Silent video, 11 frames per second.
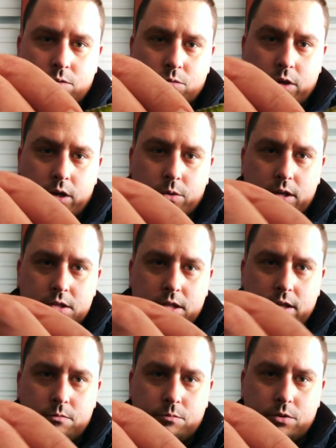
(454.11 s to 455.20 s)
well, how would I say
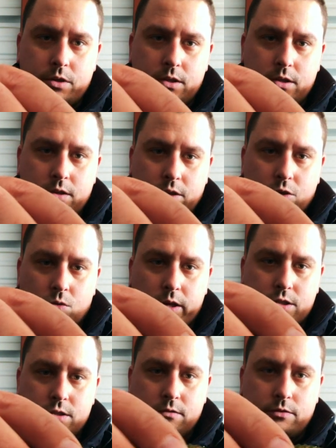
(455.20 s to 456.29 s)
it? A pretty
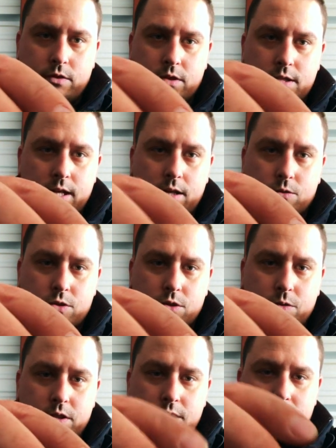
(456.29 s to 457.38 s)
aggressive tail.
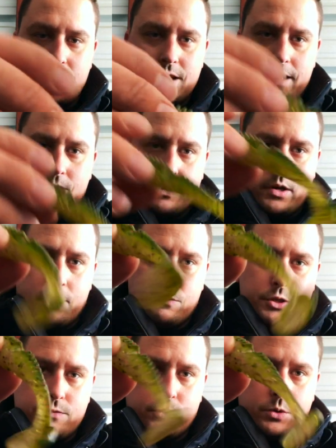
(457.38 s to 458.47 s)
So it, this is not the one I
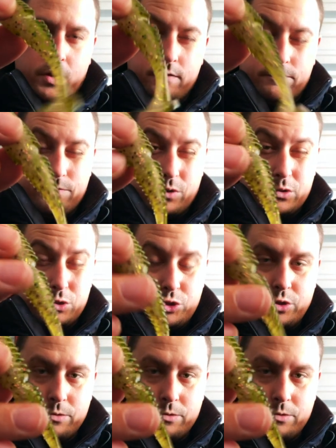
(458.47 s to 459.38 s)
reach for at first